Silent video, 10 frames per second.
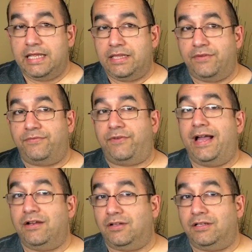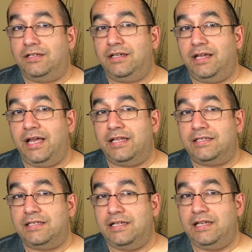the vinyl and
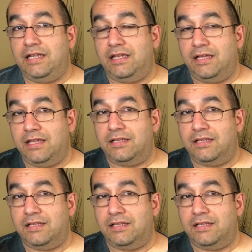C D